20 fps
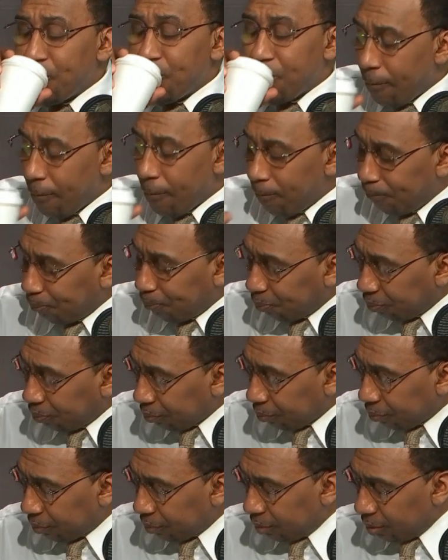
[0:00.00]
I got to
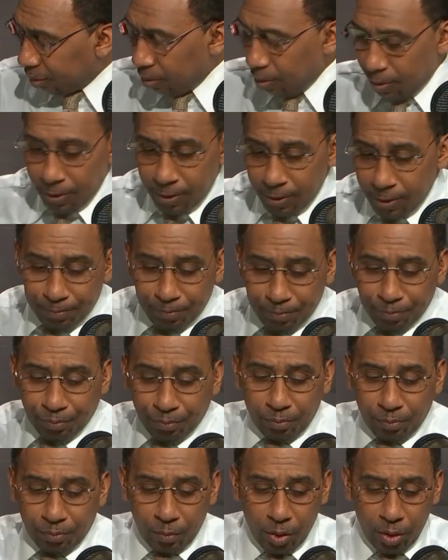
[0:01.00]
disagree with you with
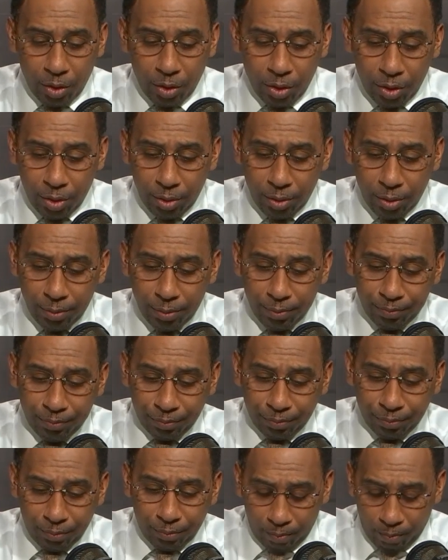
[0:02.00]
the Sixers in
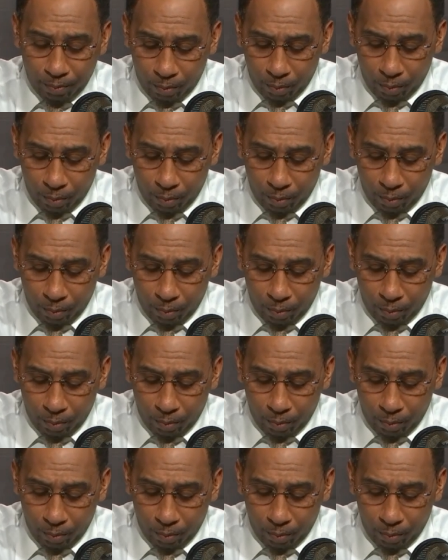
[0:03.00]
Boston.